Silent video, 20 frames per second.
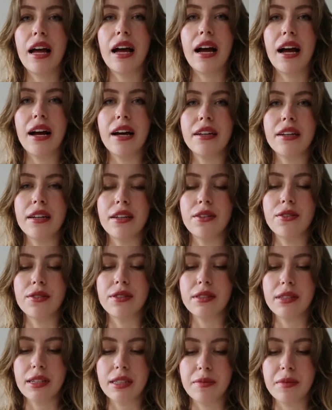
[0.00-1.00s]
and I
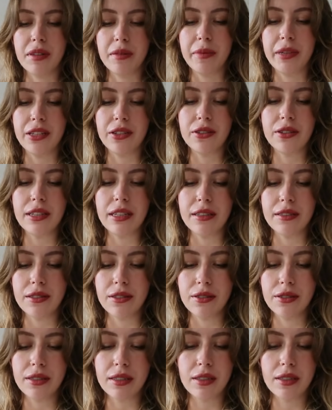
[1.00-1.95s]
use 6mm needles,